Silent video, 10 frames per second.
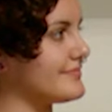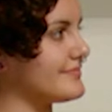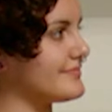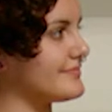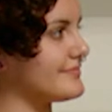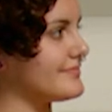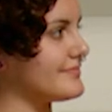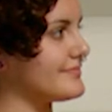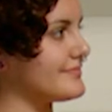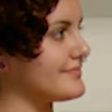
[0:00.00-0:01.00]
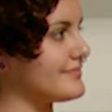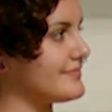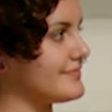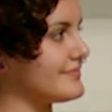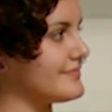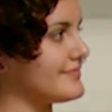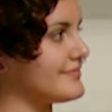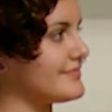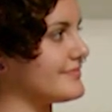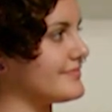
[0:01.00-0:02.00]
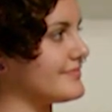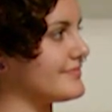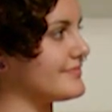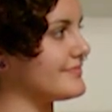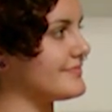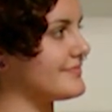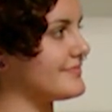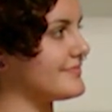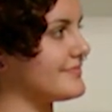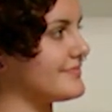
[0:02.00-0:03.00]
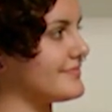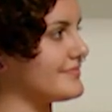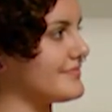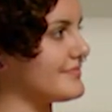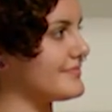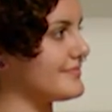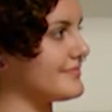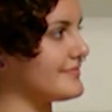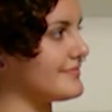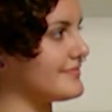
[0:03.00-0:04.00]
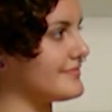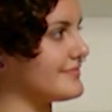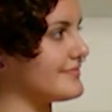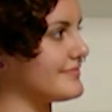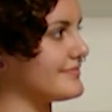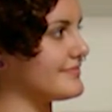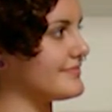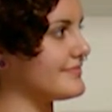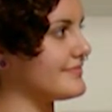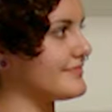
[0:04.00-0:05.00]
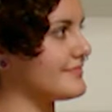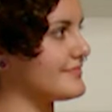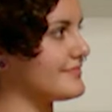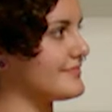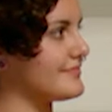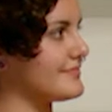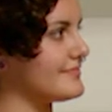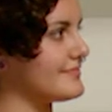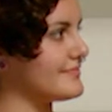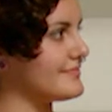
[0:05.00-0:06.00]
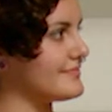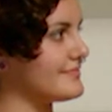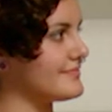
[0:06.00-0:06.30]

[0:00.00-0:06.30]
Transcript: The person shown says nothing.